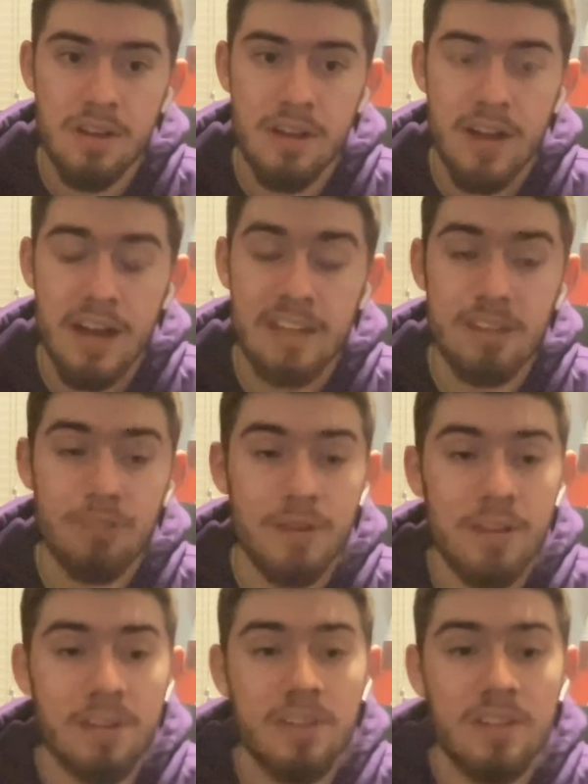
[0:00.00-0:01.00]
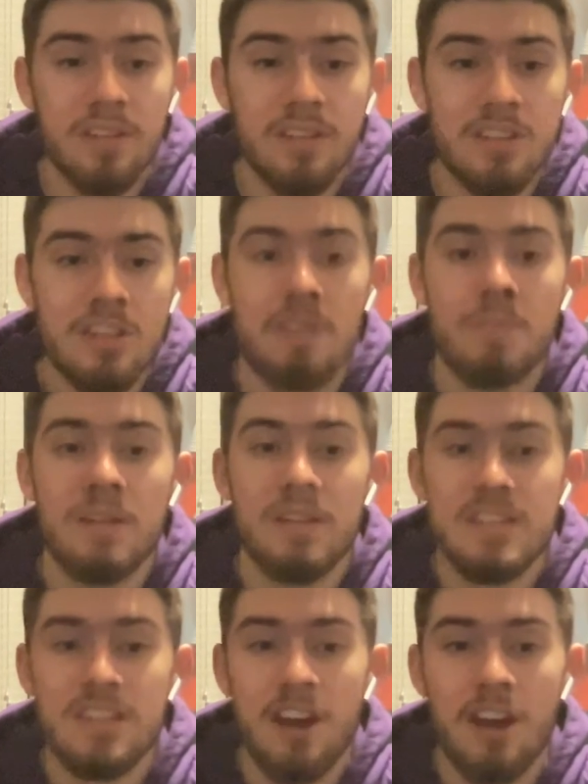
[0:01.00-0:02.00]
I think we could
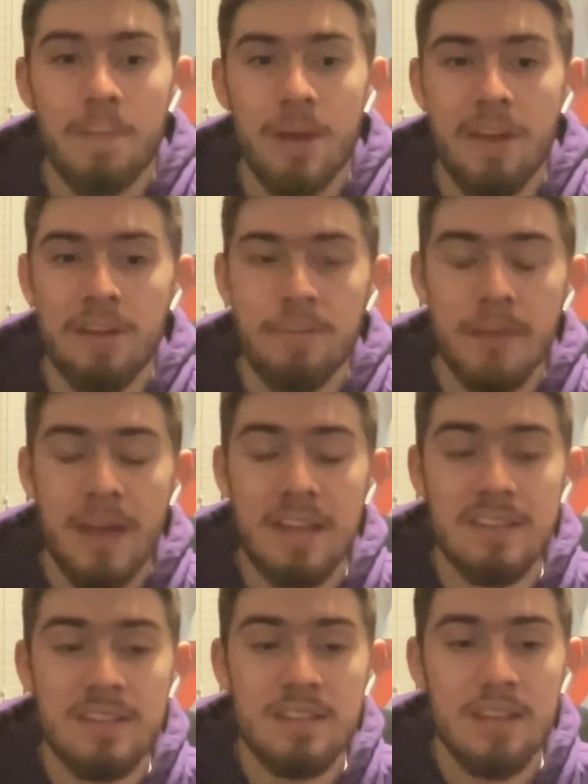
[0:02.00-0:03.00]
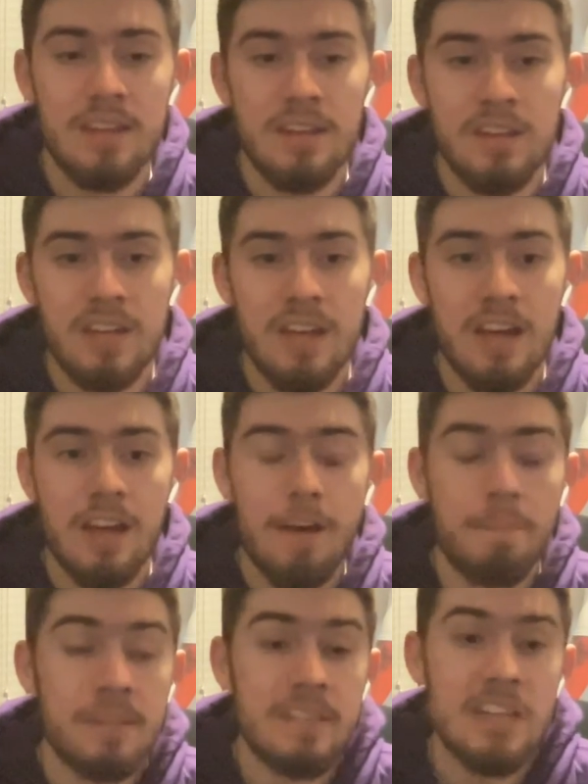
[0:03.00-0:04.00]
legitimately talk about him as
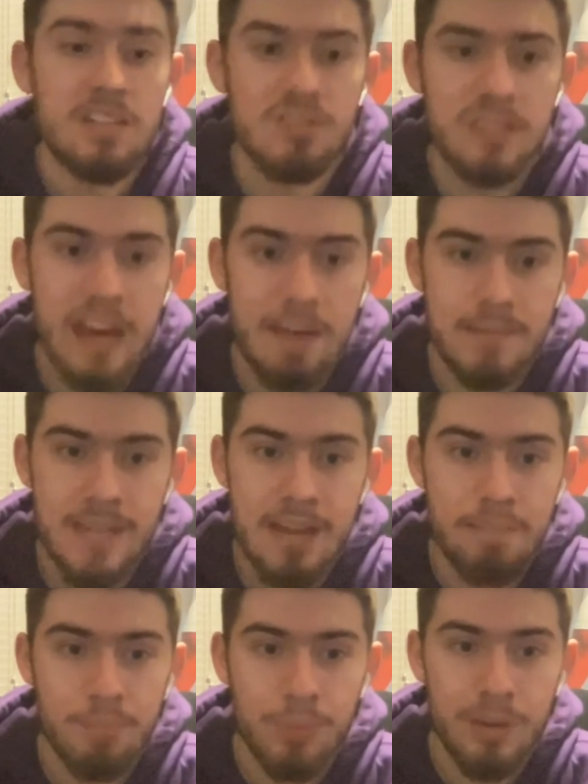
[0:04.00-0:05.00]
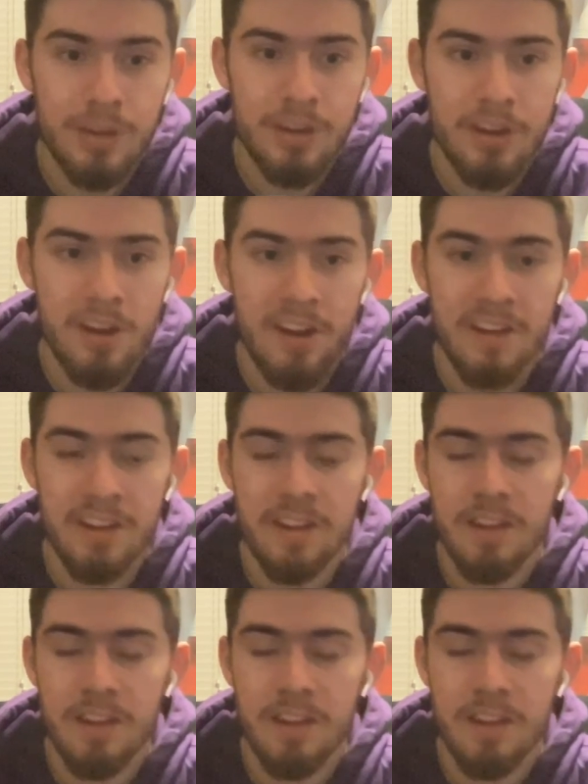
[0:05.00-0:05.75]
a potential top 10 point guard,